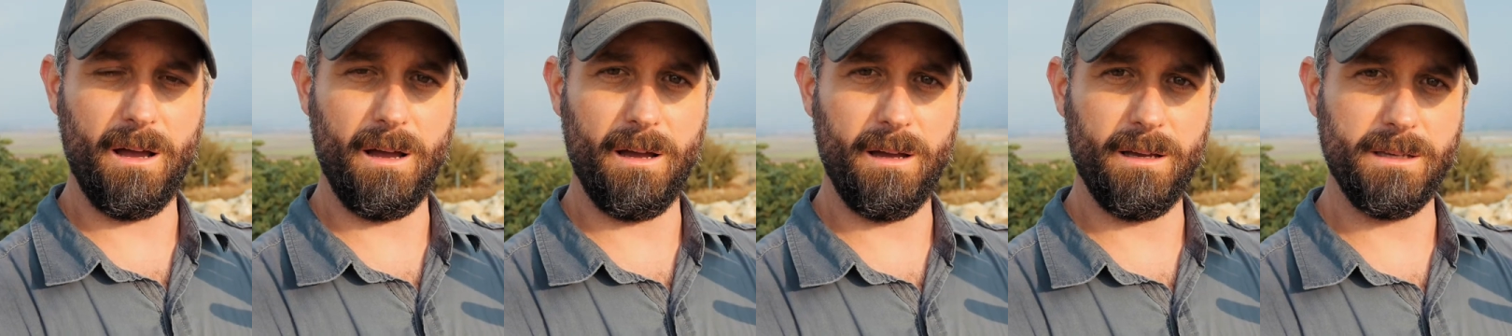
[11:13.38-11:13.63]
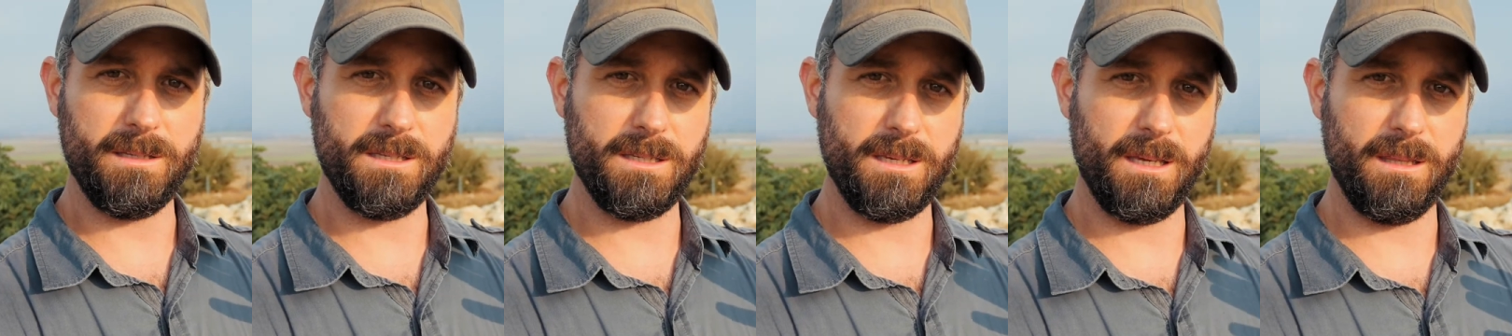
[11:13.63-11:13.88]

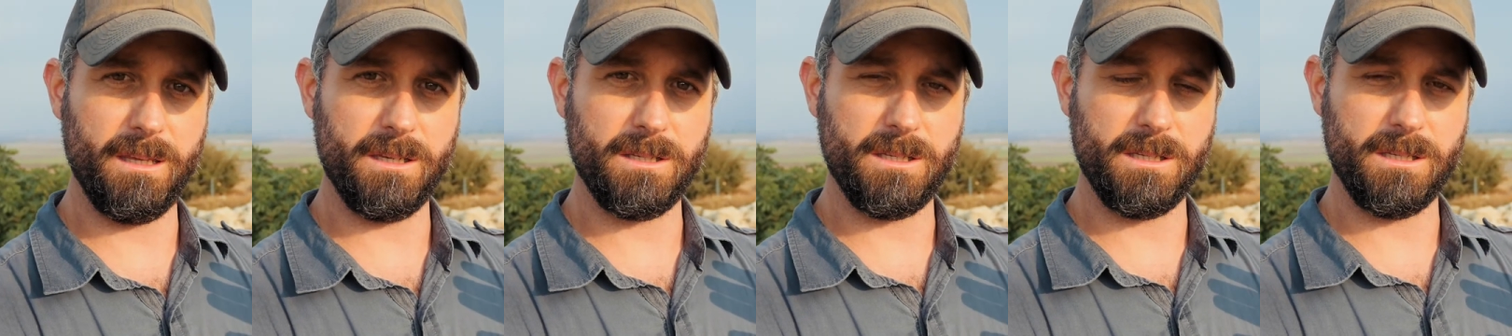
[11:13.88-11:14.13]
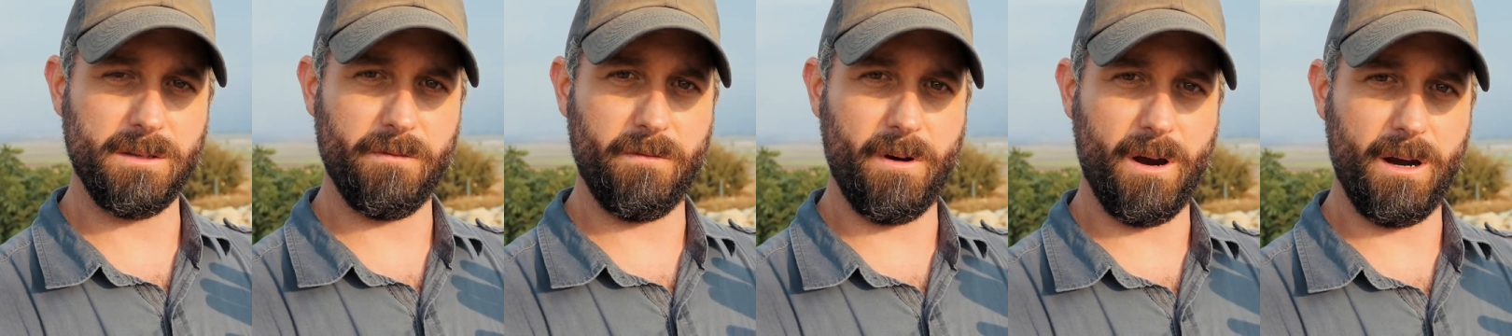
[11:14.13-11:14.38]
see this
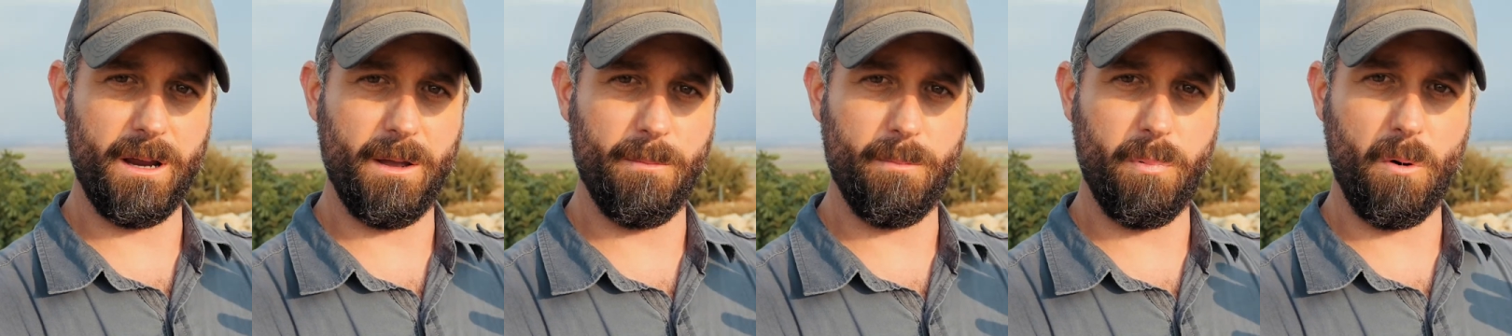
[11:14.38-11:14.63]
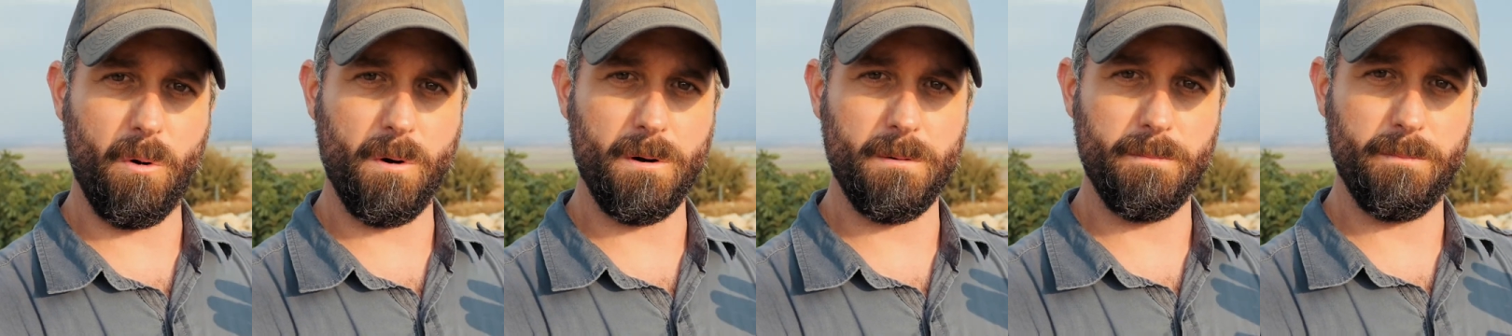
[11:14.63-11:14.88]
as a very
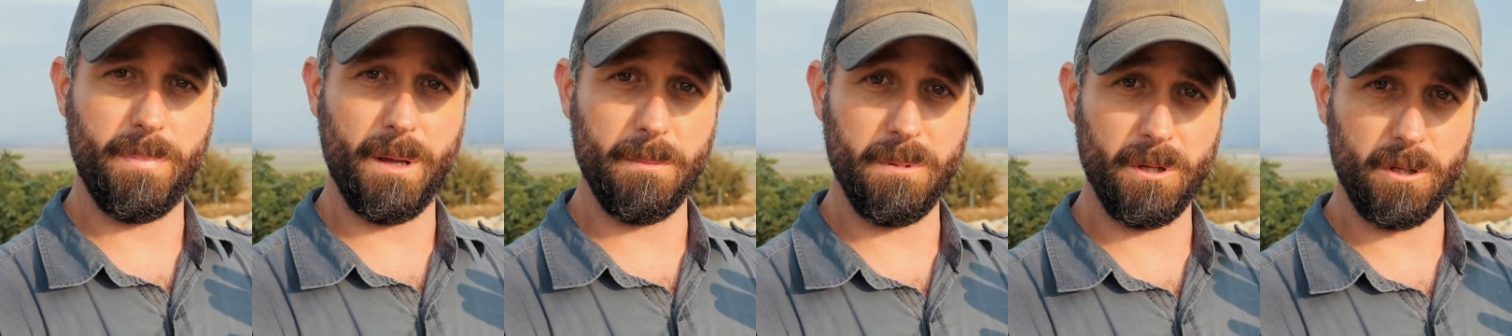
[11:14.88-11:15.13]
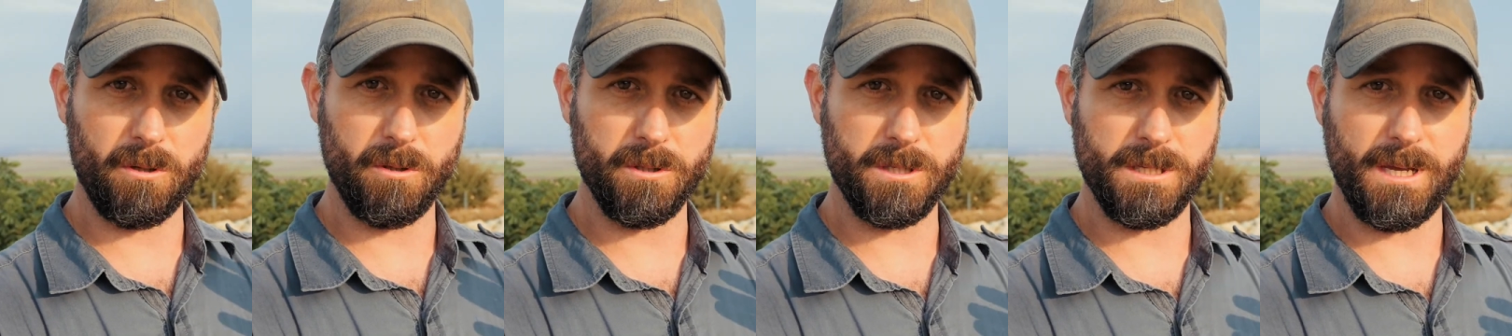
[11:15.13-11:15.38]
important
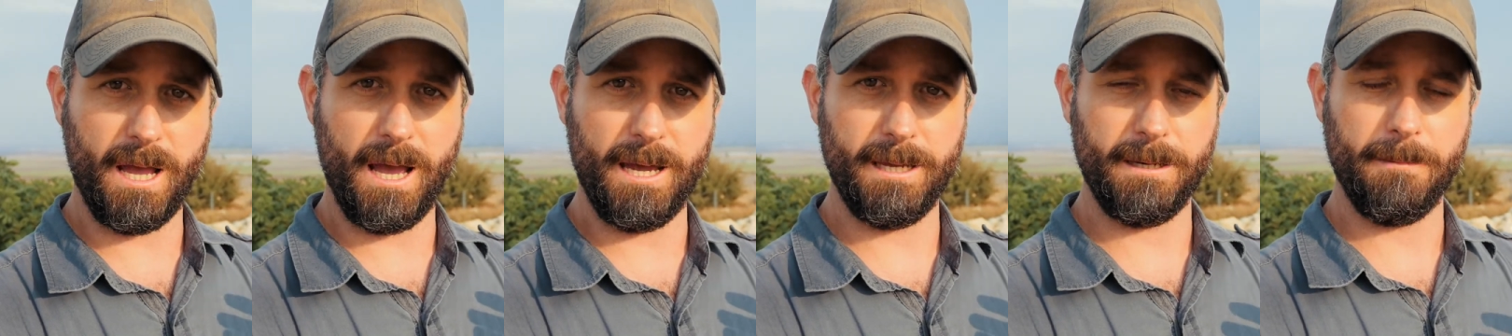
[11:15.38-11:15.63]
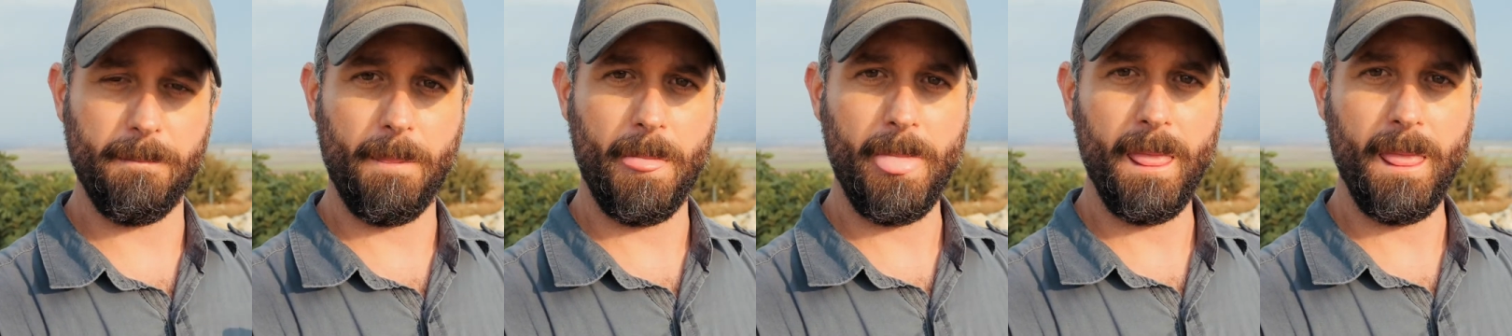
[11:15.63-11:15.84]
biblical site,